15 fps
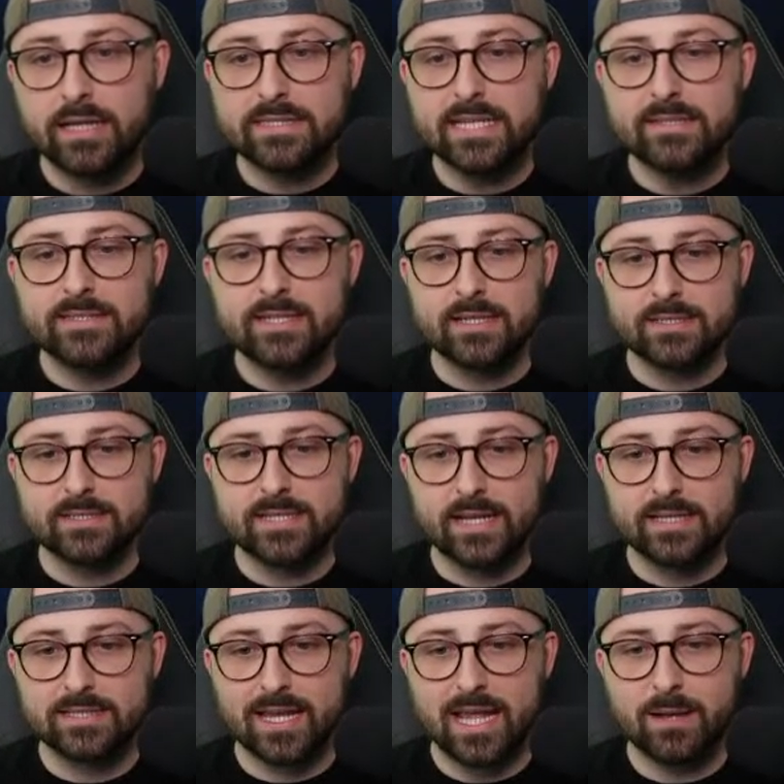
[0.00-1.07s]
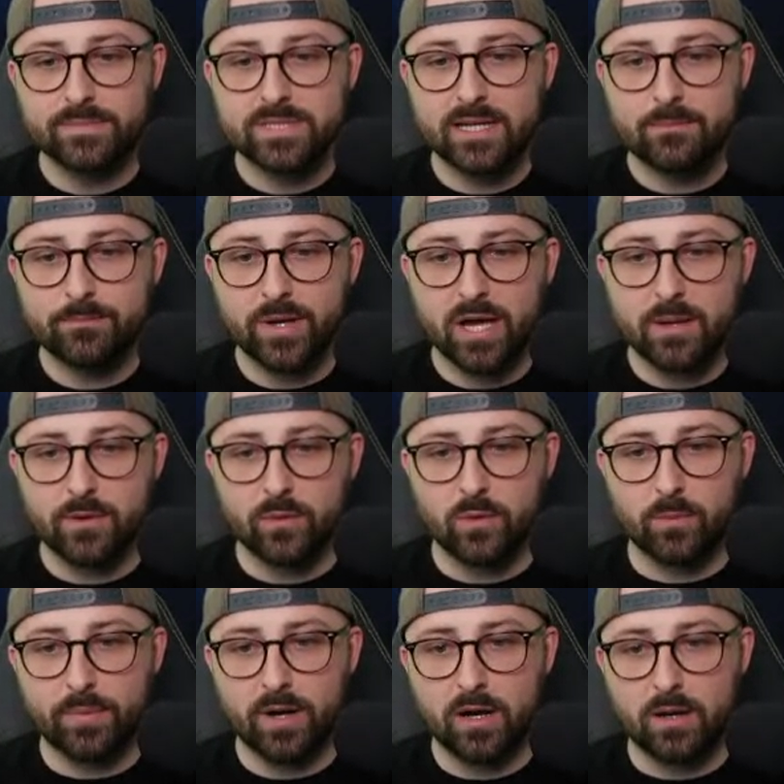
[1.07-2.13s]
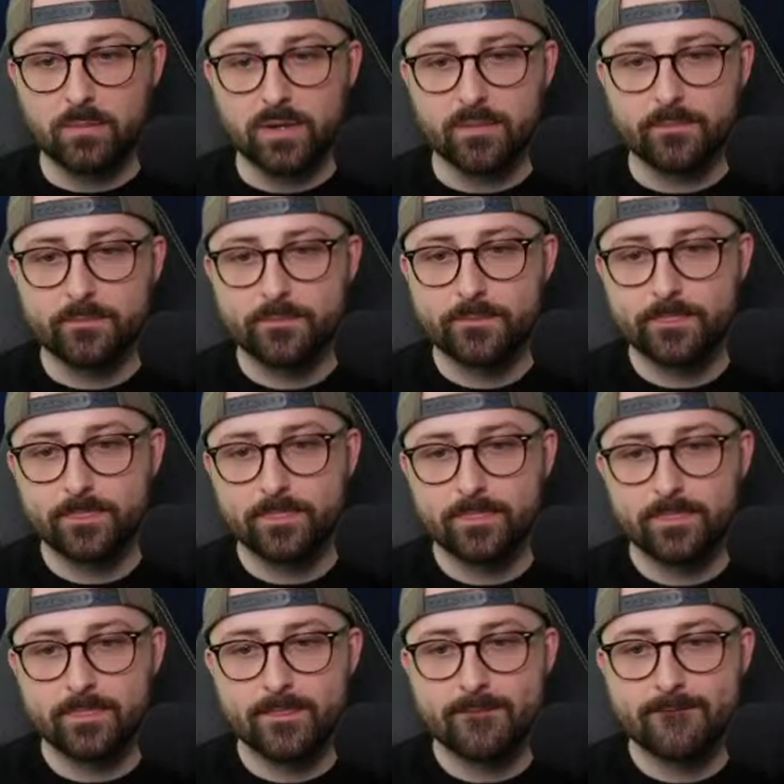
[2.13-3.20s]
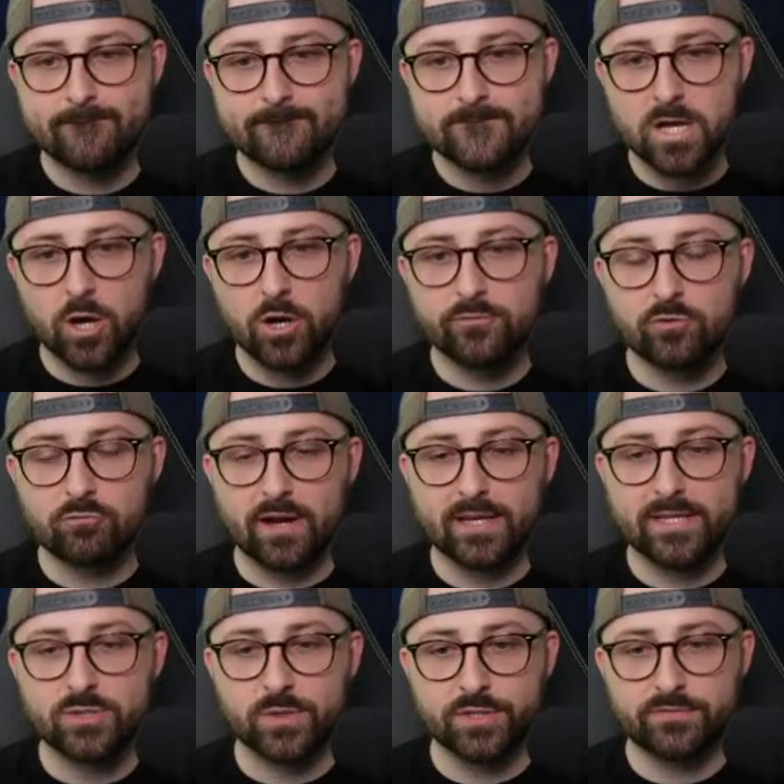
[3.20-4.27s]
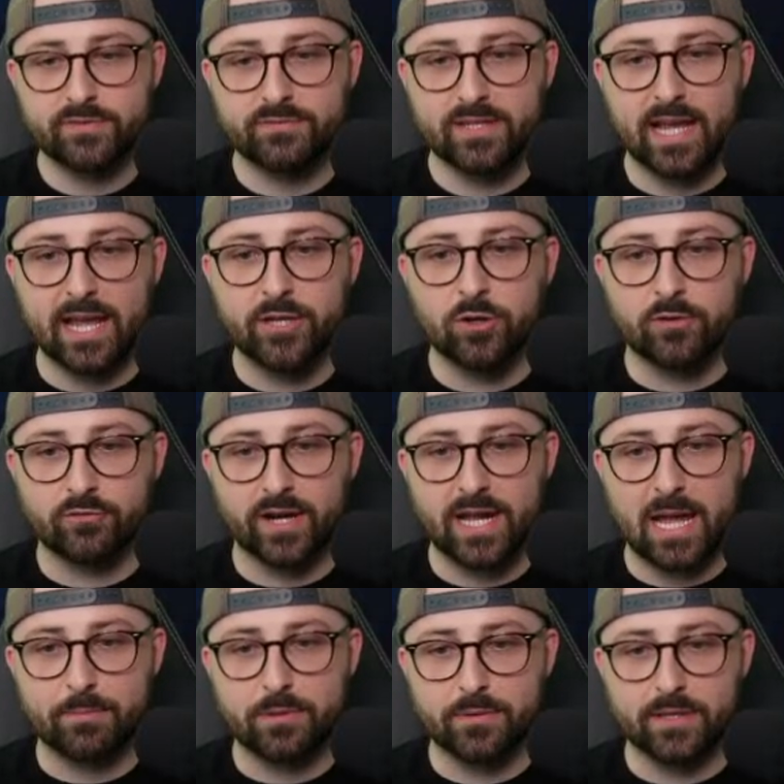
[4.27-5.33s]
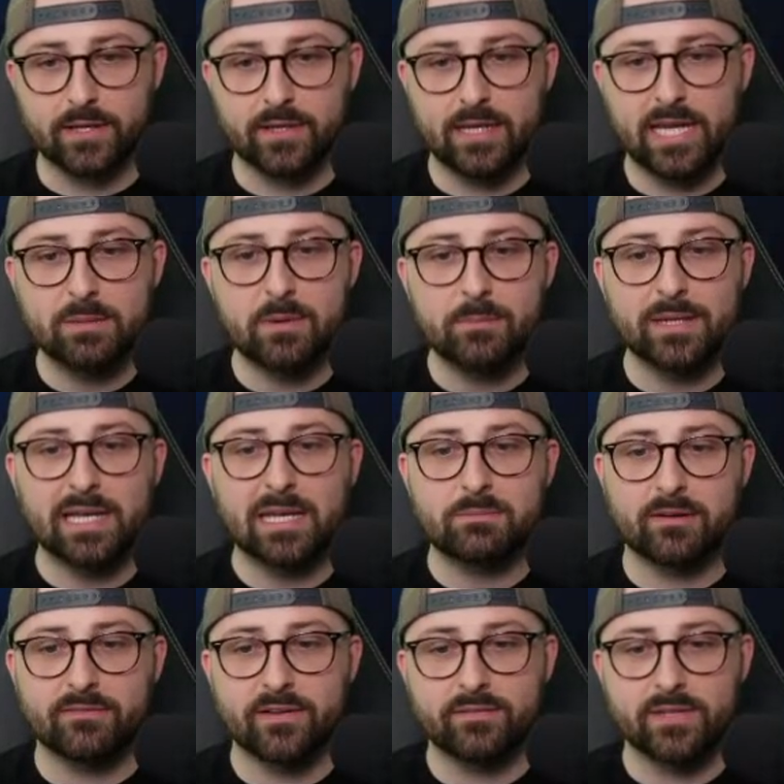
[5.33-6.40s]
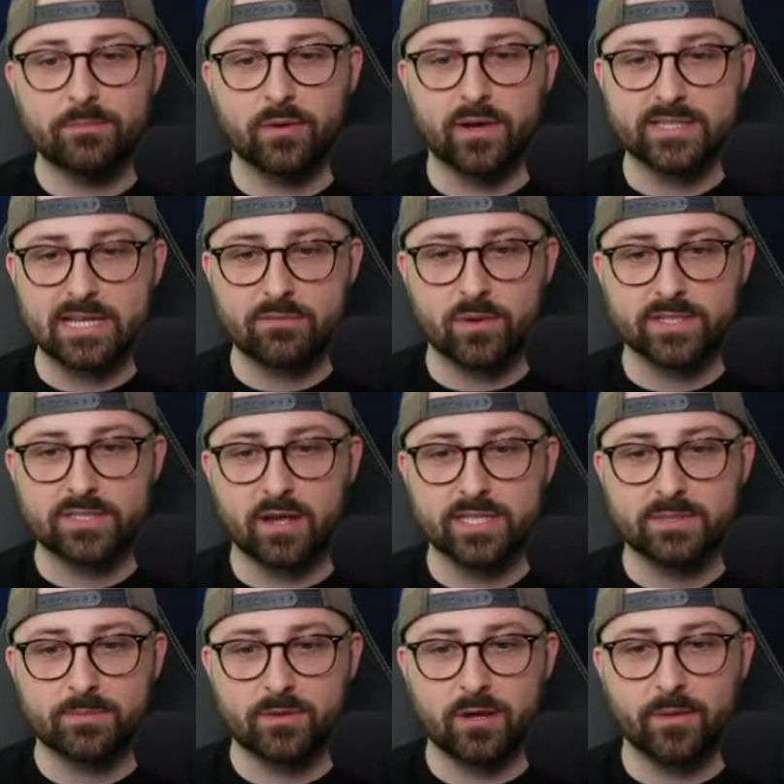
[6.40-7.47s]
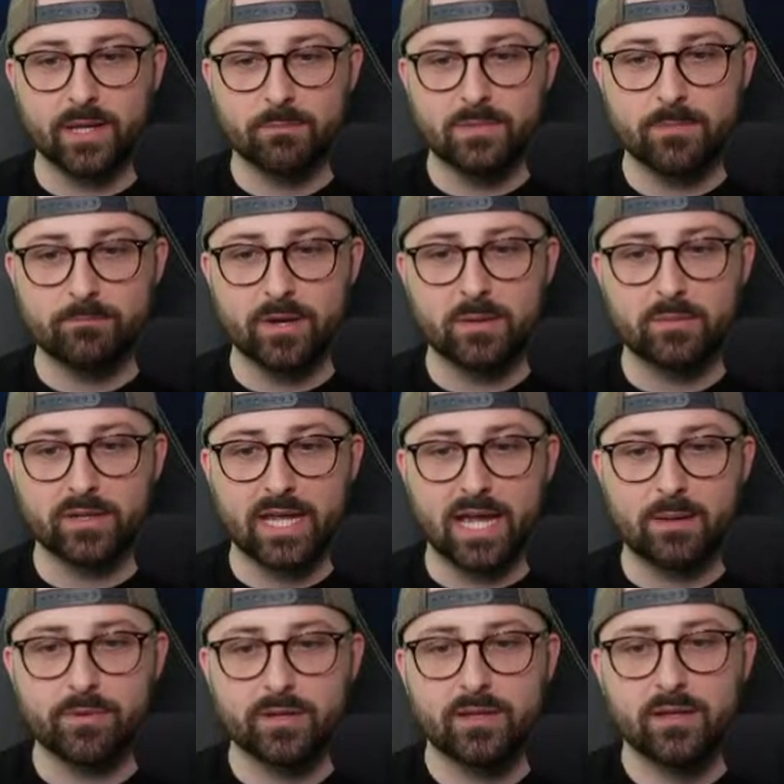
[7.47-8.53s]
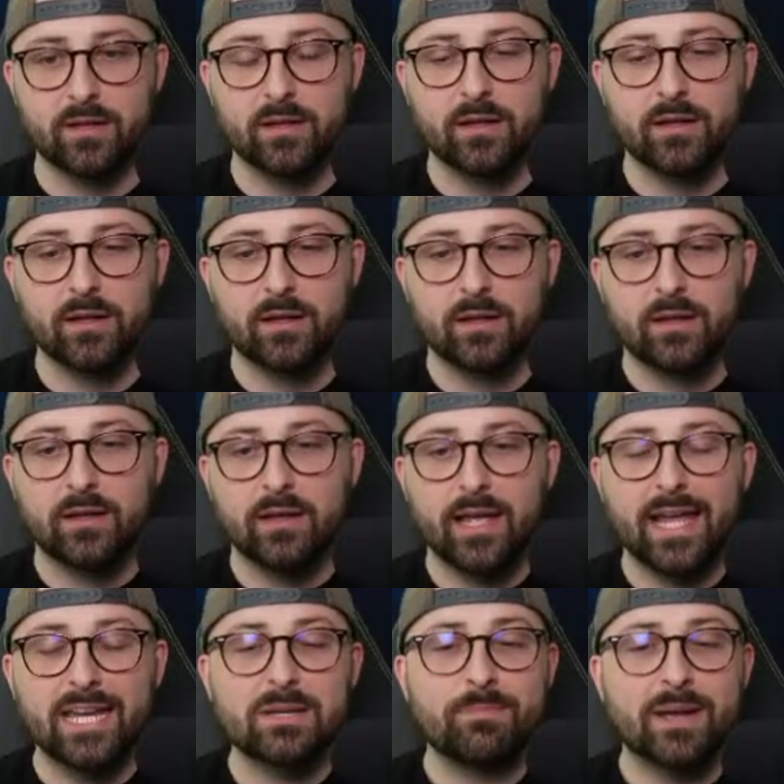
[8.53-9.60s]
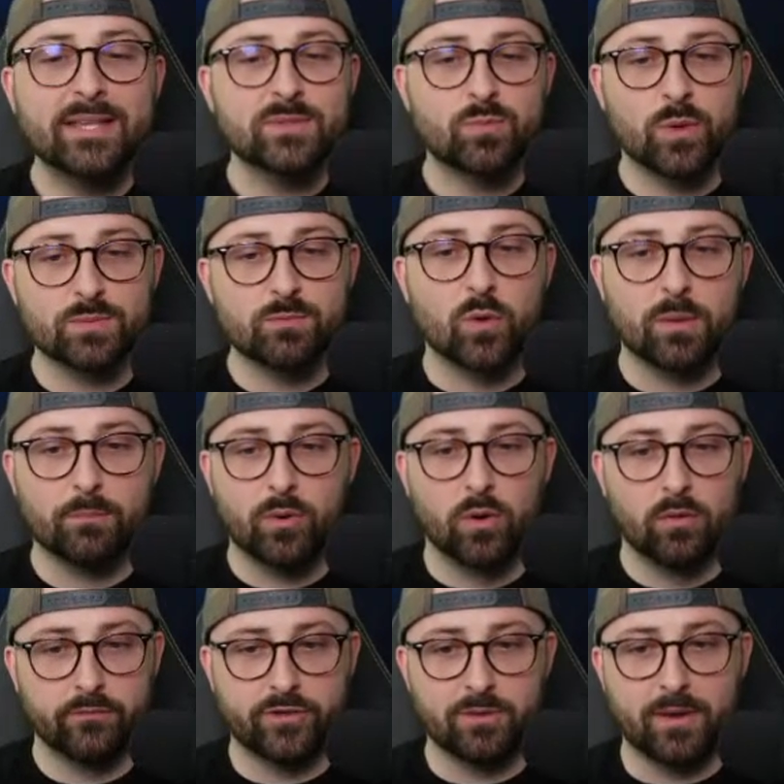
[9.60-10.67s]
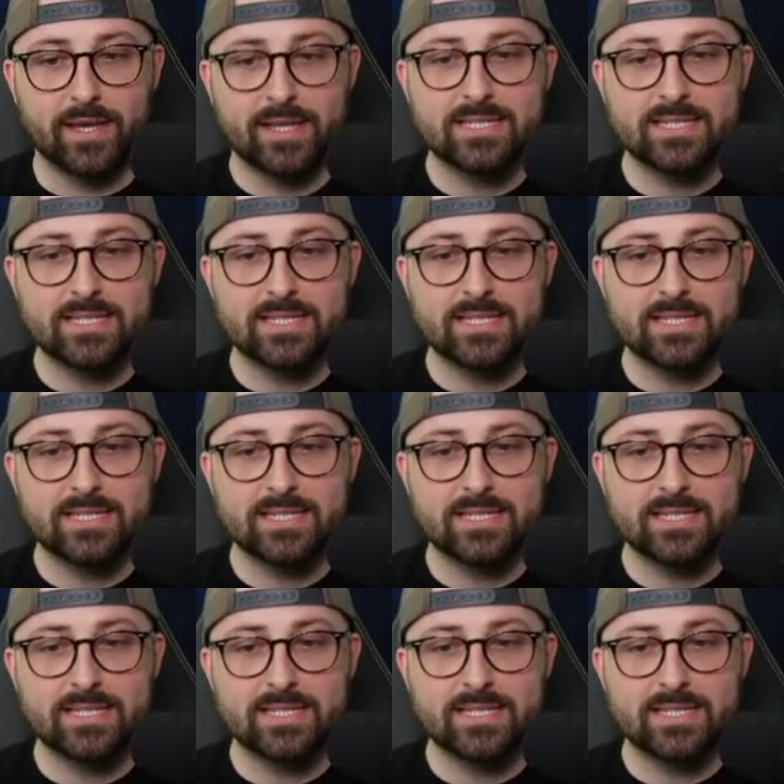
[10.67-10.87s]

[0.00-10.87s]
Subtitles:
Aditya says, Captain in Burmo or Palmer? Overall rank is 250k and not very happy with it. Leading my mini league by 50 points and everyone is going in Burmo cap. It depends what's more important for you, mate.